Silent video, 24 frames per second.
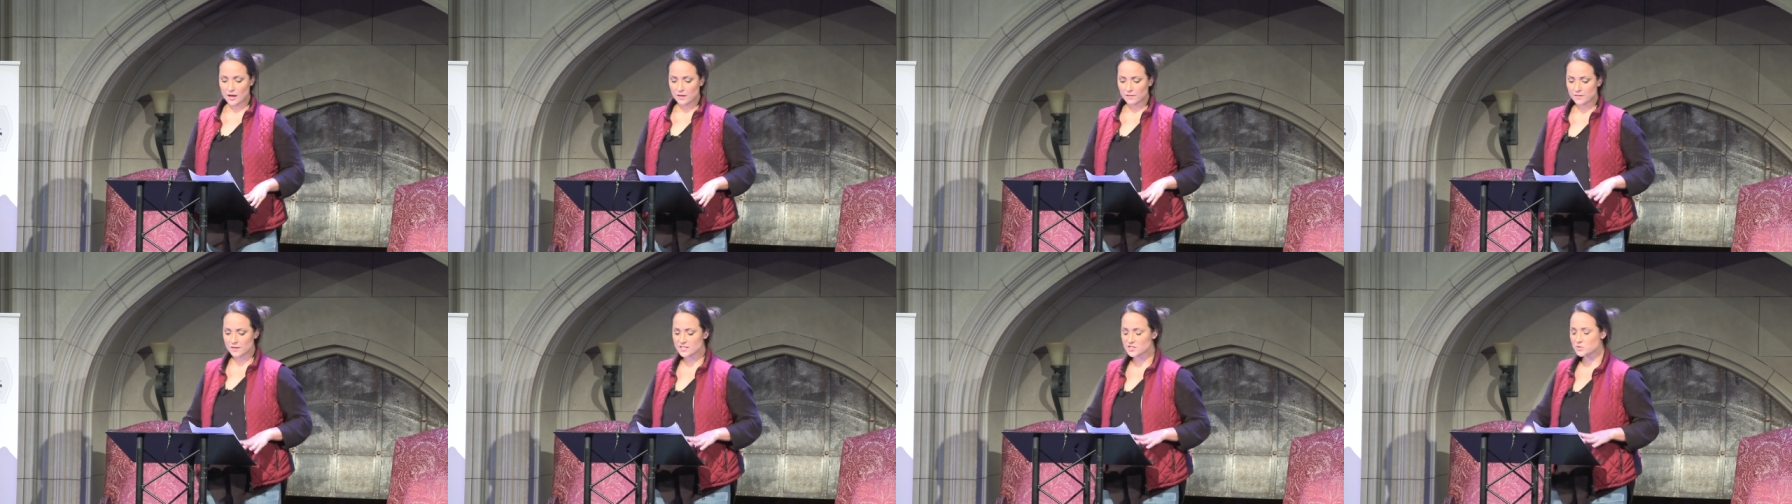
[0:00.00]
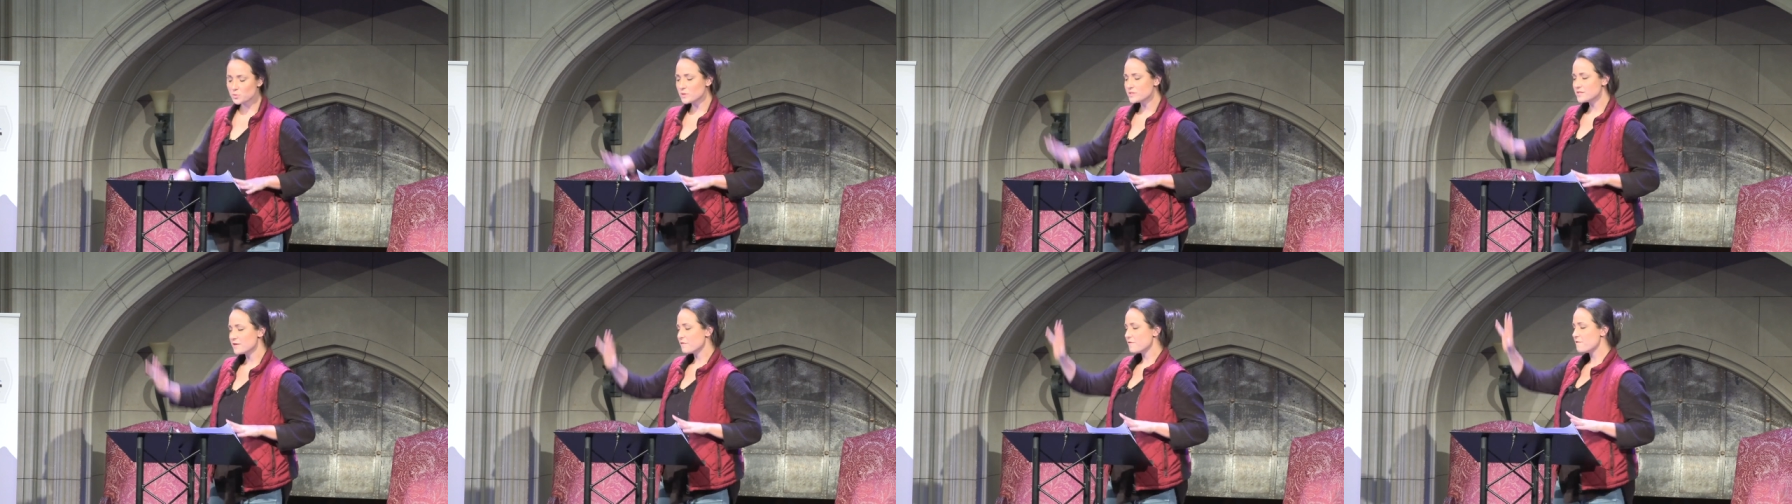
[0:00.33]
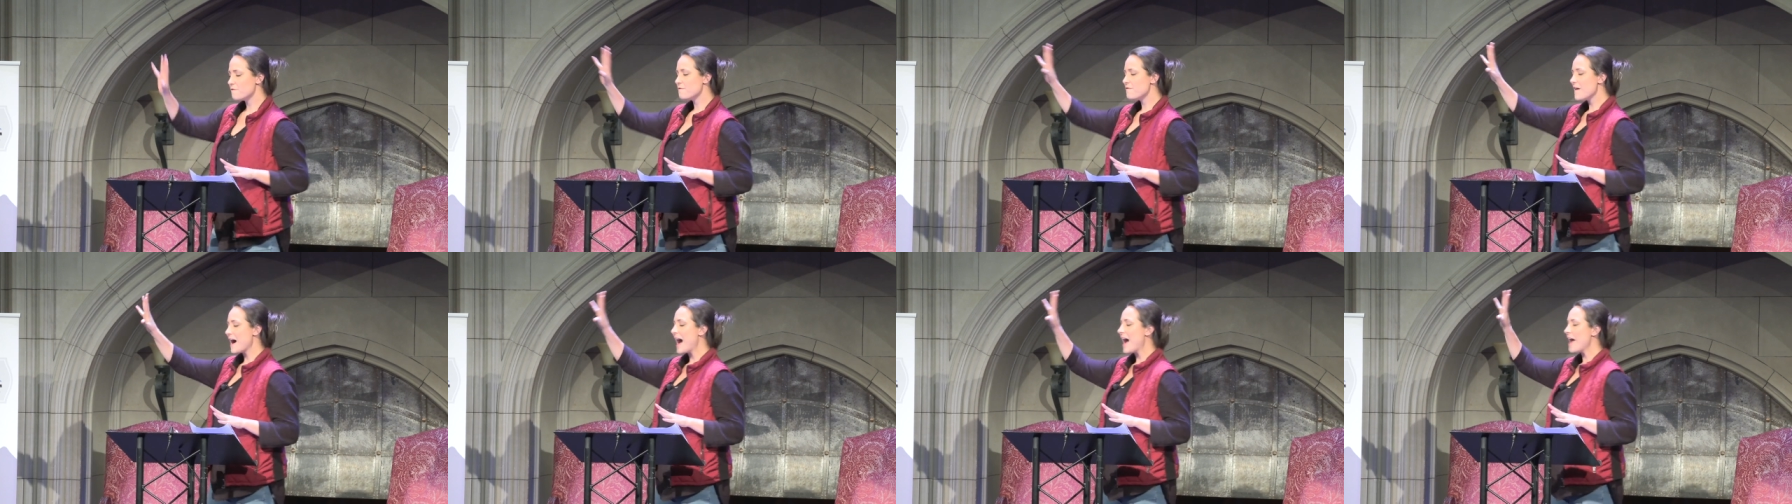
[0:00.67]
This was a
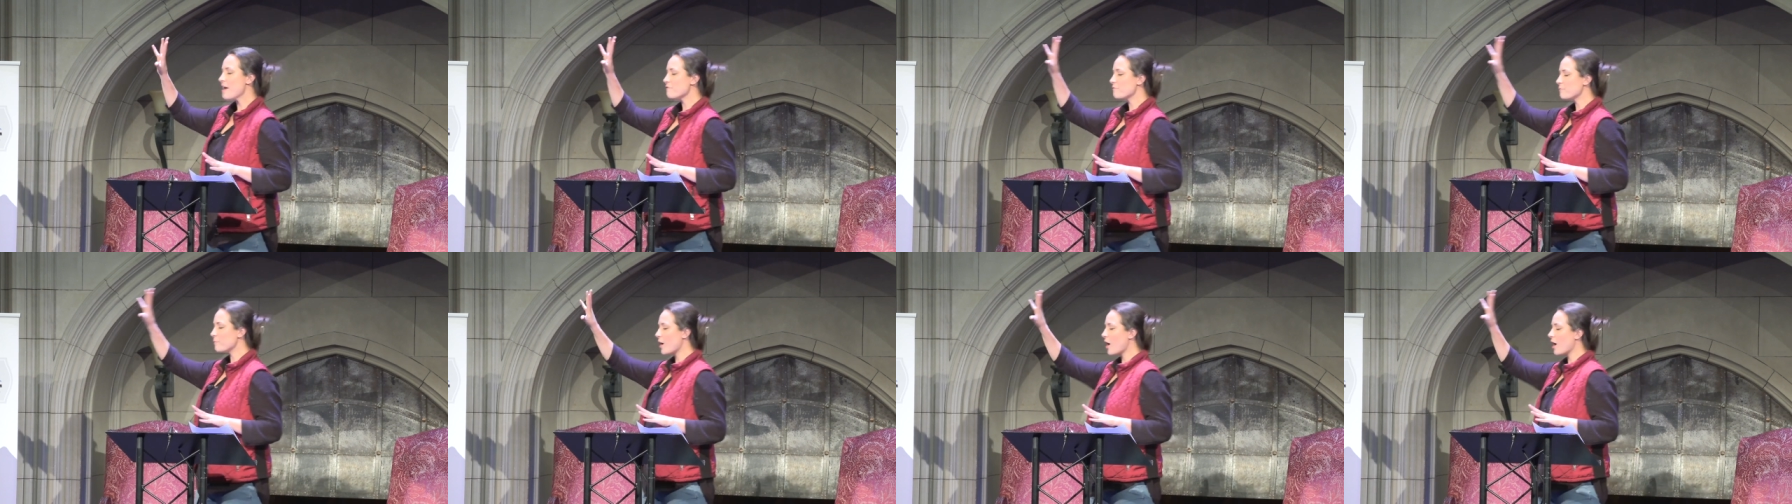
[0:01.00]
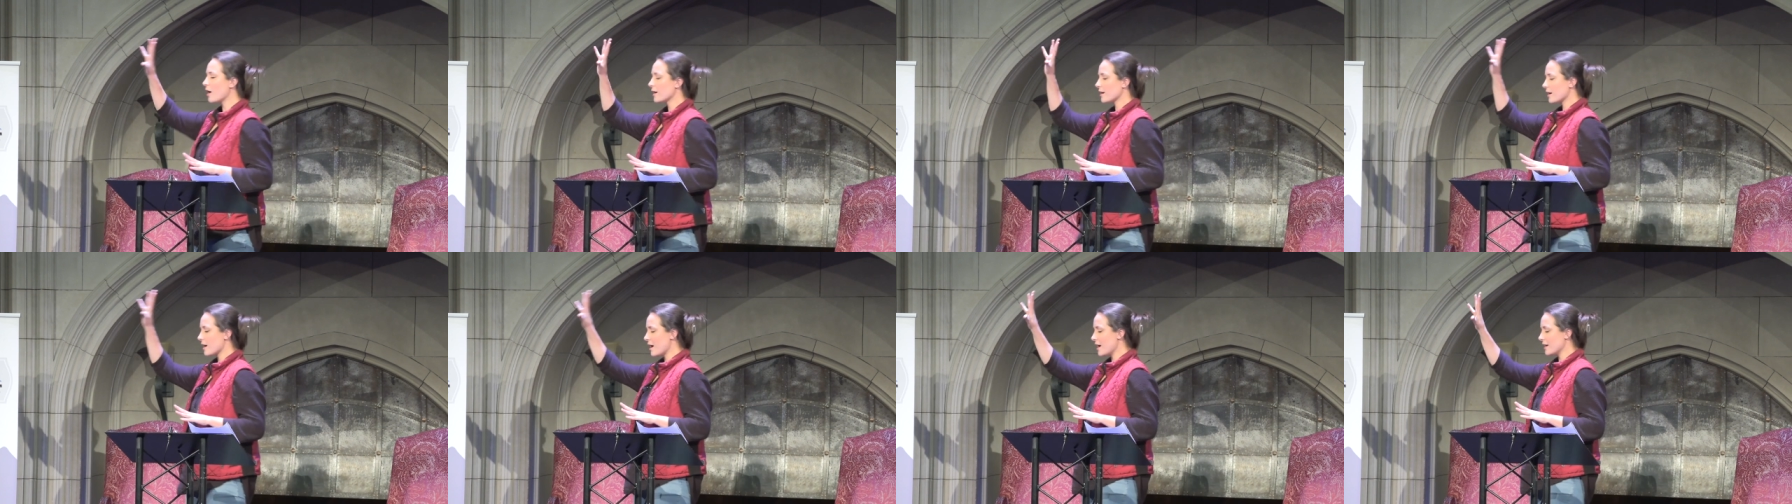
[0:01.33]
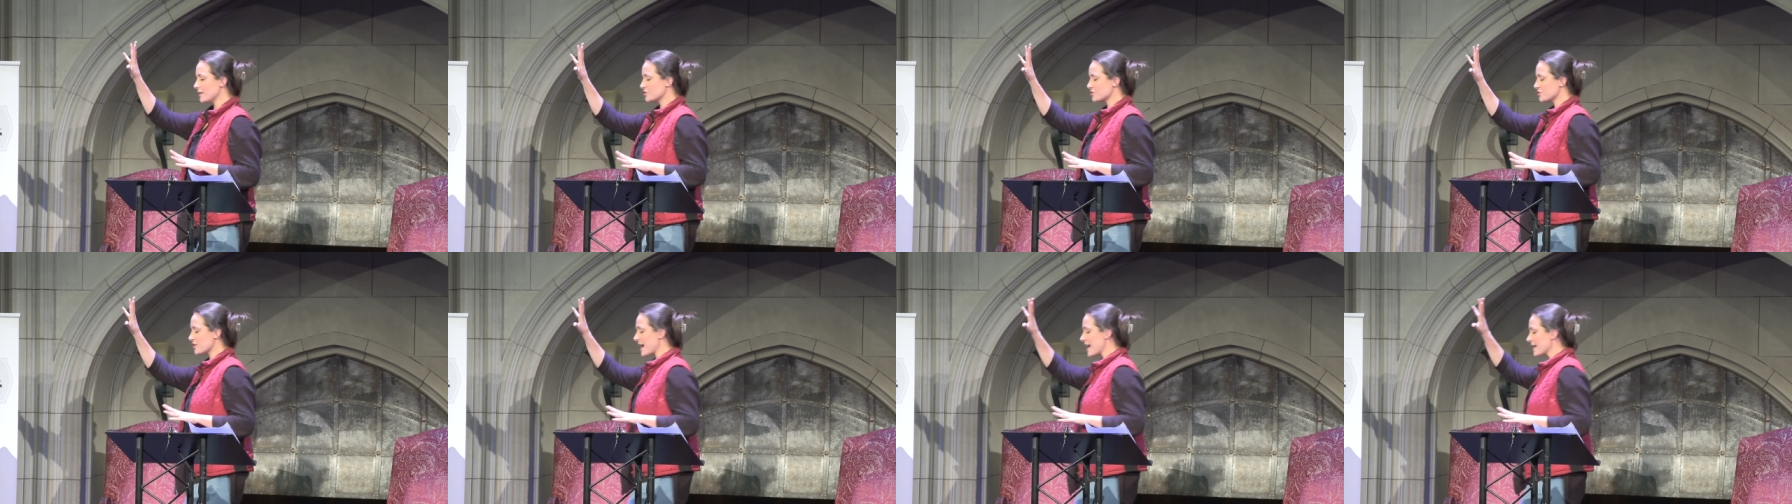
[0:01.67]
five part
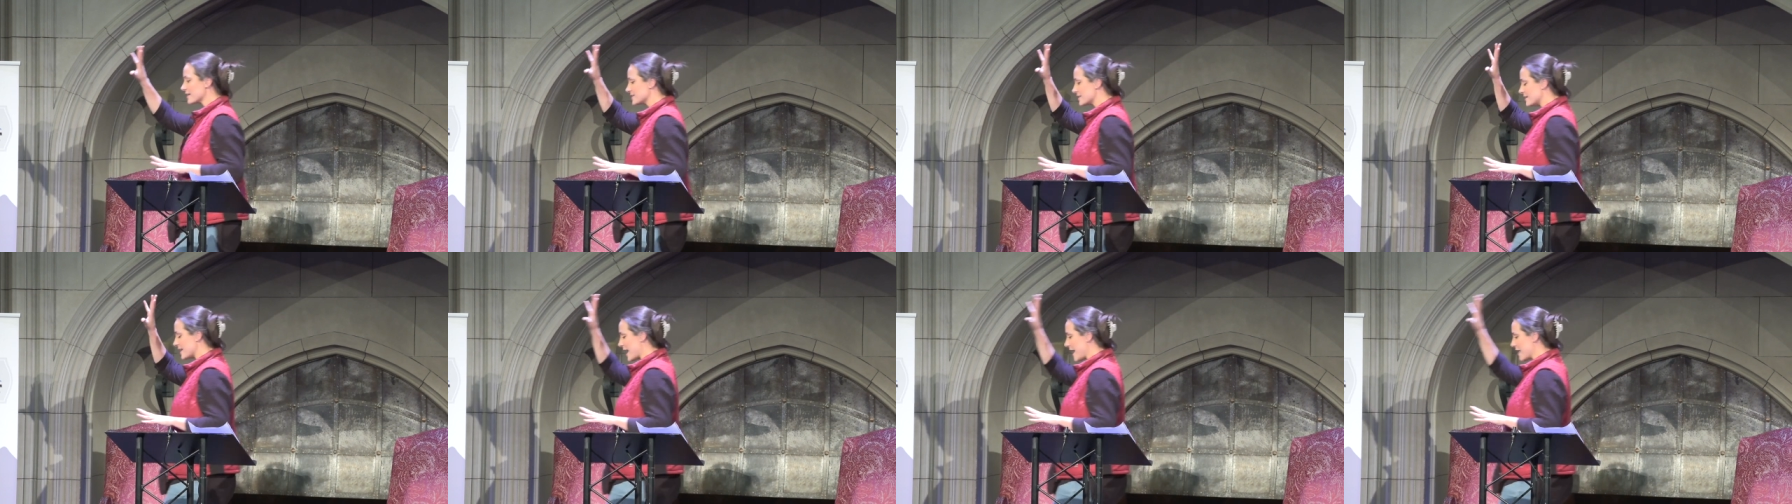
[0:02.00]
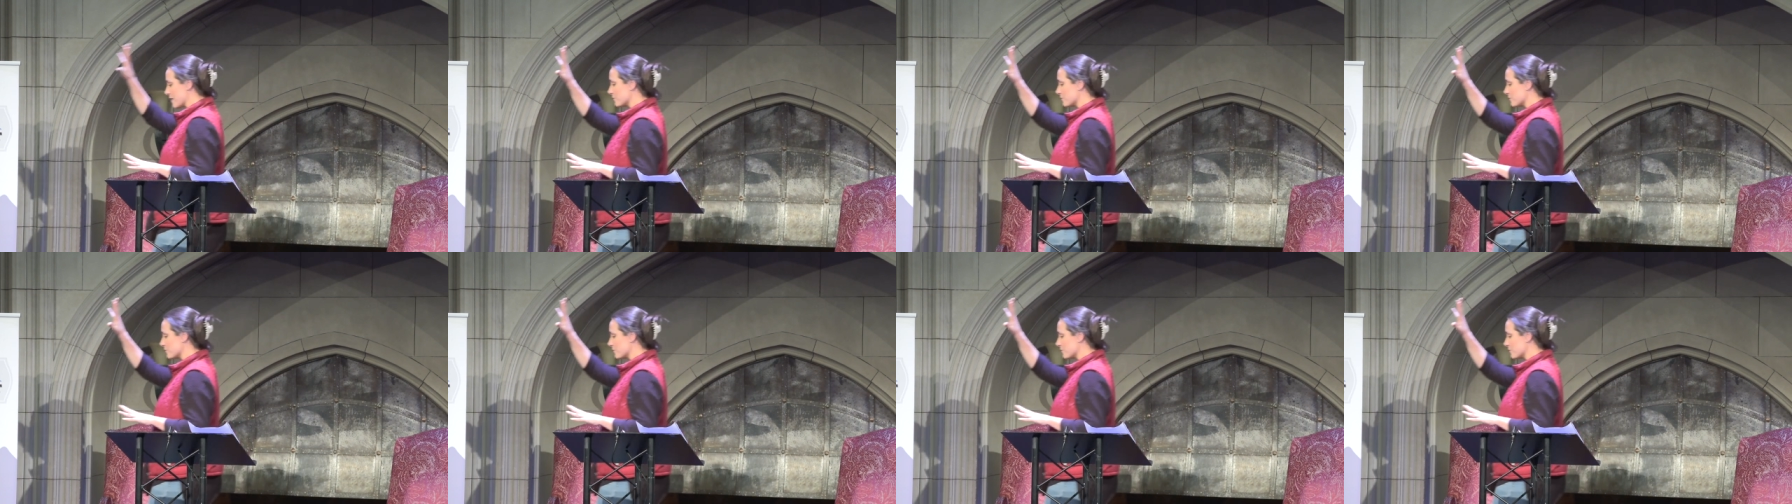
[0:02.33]
contract, and I